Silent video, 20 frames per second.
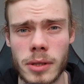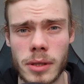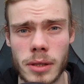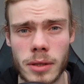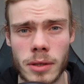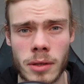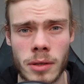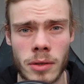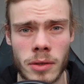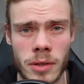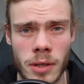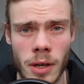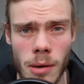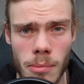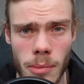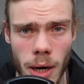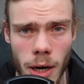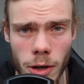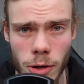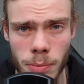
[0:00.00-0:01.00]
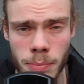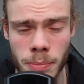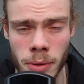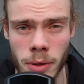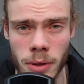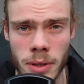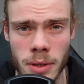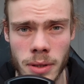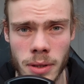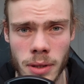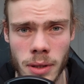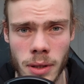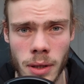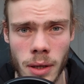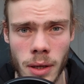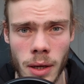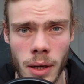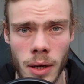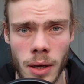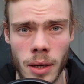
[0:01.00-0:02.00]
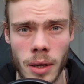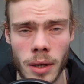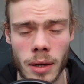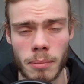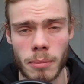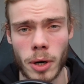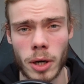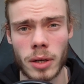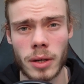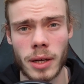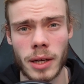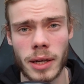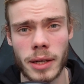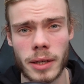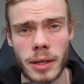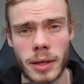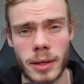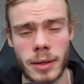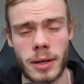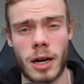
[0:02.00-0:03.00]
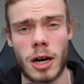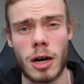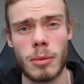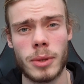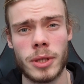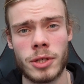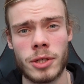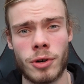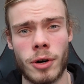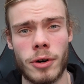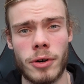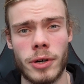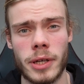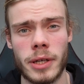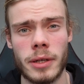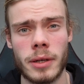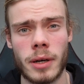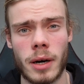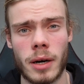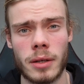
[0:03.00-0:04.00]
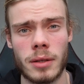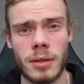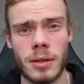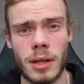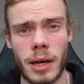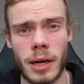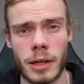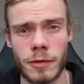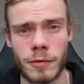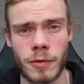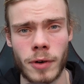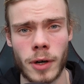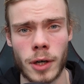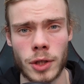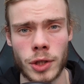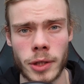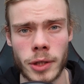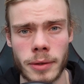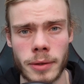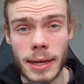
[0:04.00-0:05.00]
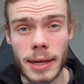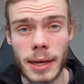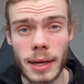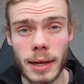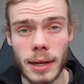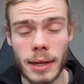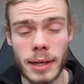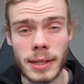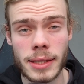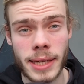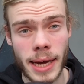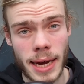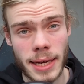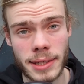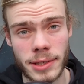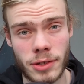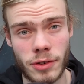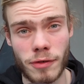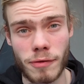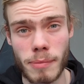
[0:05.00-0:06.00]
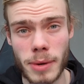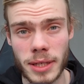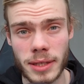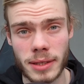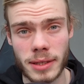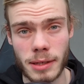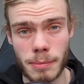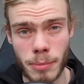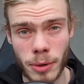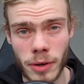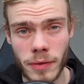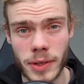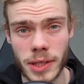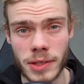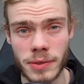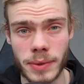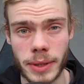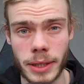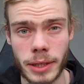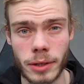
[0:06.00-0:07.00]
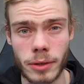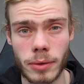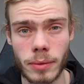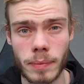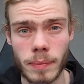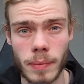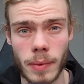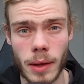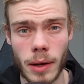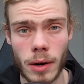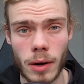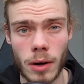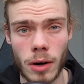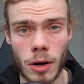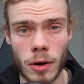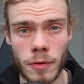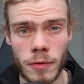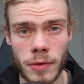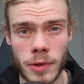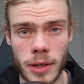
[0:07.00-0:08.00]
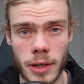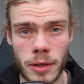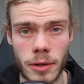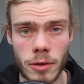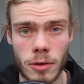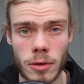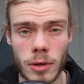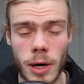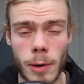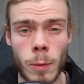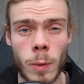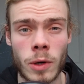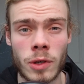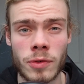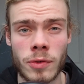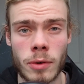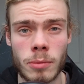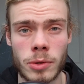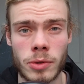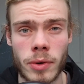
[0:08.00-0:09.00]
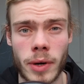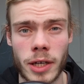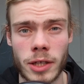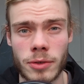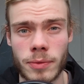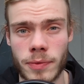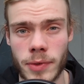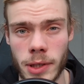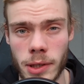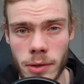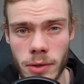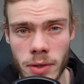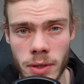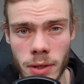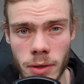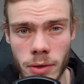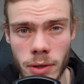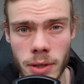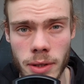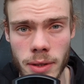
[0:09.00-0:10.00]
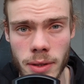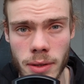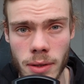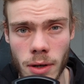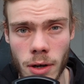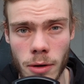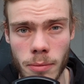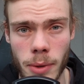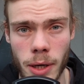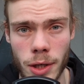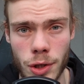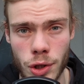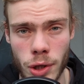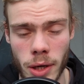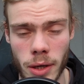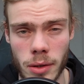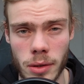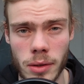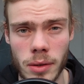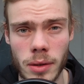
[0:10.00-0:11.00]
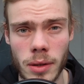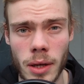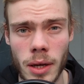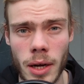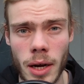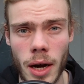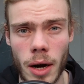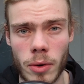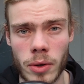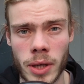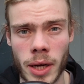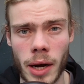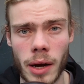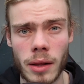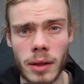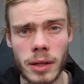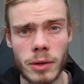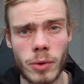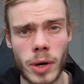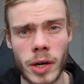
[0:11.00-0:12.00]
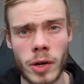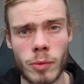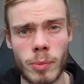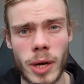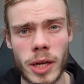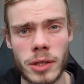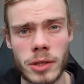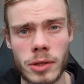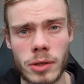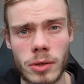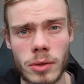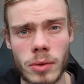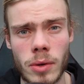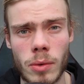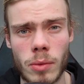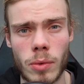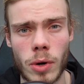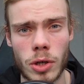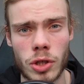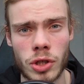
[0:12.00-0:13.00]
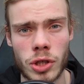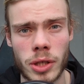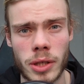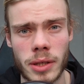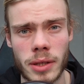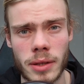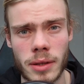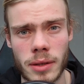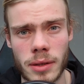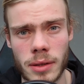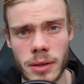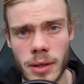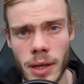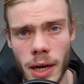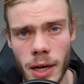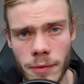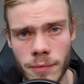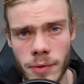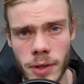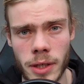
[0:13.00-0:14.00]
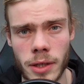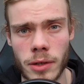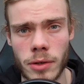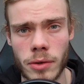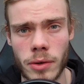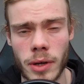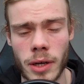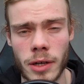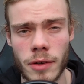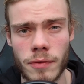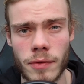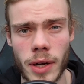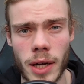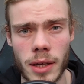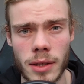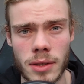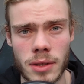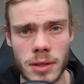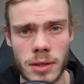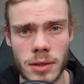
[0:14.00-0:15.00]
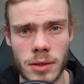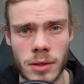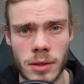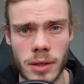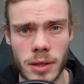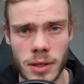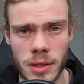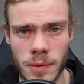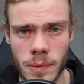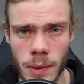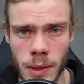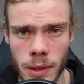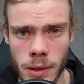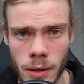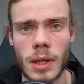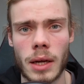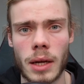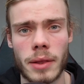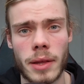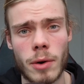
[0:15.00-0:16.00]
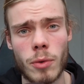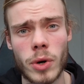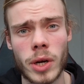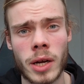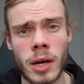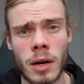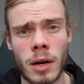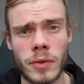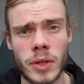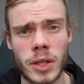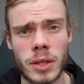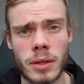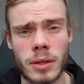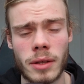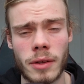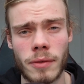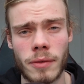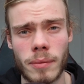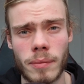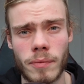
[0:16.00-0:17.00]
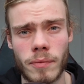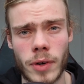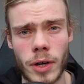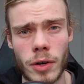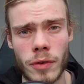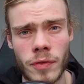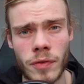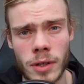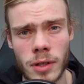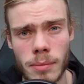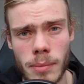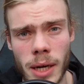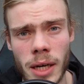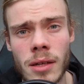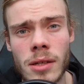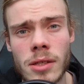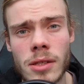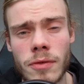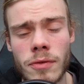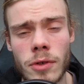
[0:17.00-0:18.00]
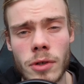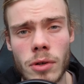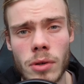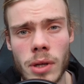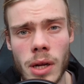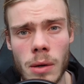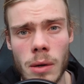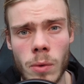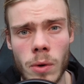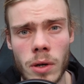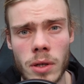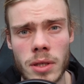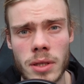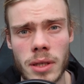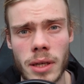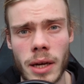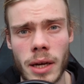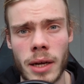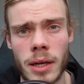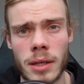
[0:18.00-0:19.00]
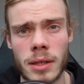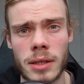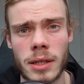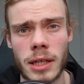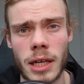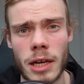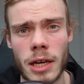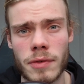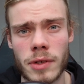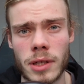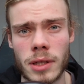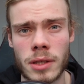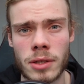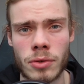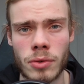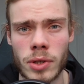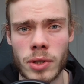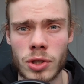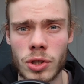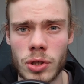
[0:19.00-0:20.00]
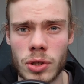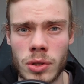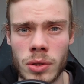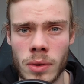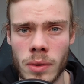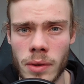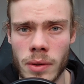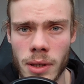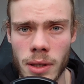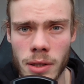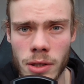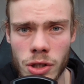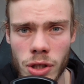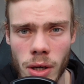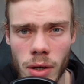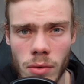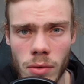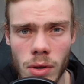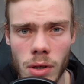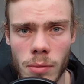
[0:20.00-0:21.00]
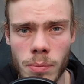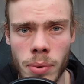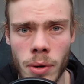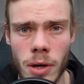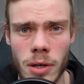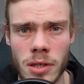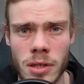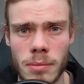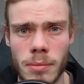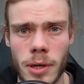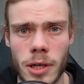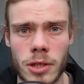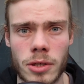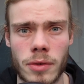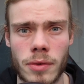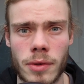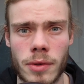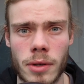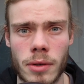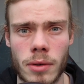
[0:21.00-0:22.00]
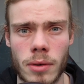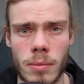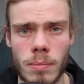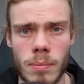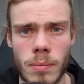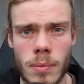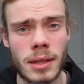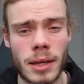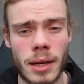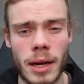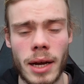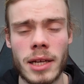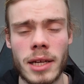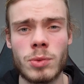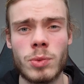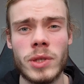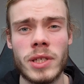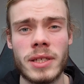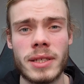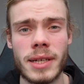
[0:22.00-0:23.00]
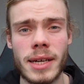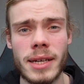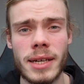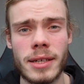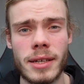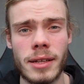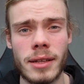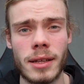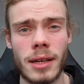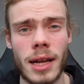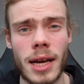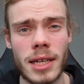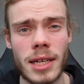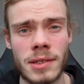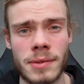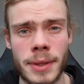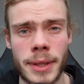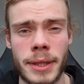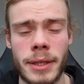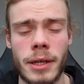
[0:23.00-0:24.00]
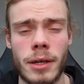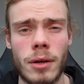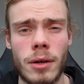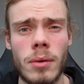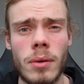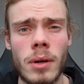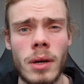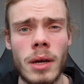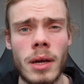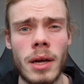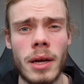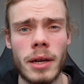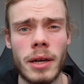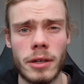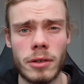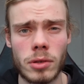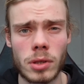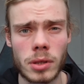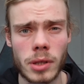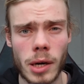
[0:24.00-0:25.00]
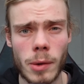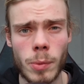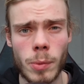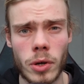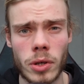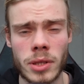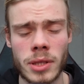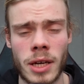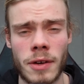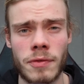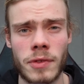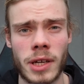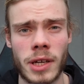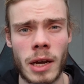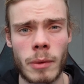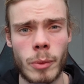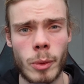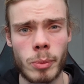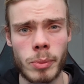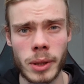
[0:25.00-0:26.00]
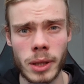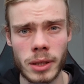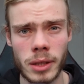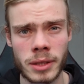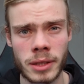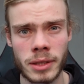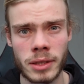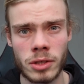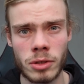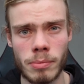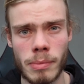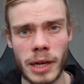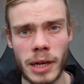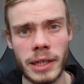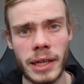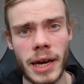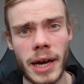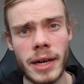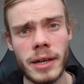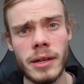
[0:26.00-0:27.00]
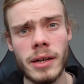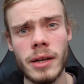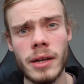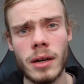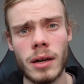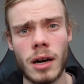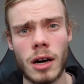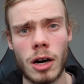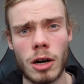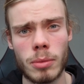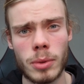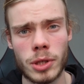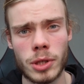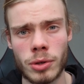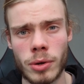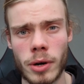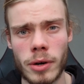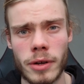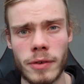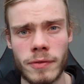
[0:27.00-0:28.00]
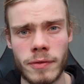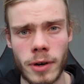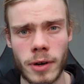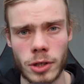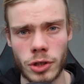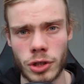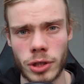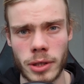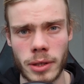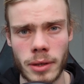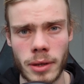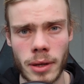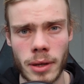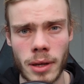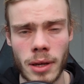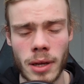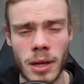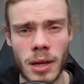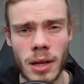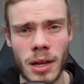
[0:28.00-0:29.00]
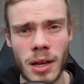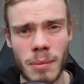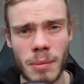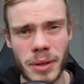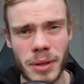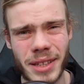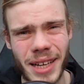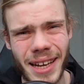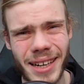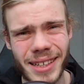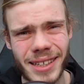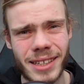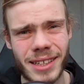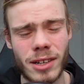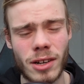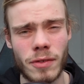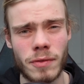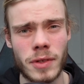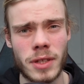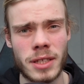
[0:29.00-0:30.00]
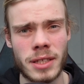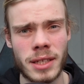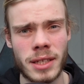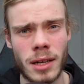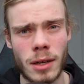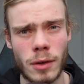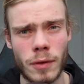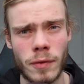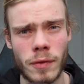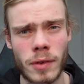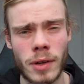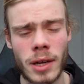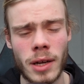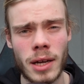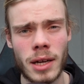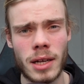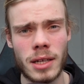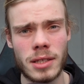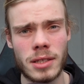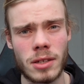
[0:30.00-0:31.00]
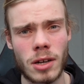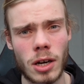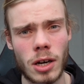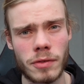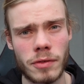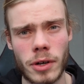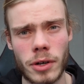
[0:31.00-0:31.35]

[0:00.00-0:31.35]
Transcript: to some output, modeling an arbitrary underlying function. In case you've missed the previous video of the Neural Networks from Scratch video series on my channel, I would highly recommend you watching that video in advance to this video. There we covered the very fundamentals of neural networks and gave an intuition to the general approximation theorem. As we stated in the last video, neural networks have the capability to many any arbitrary function. But that in and of itself is not very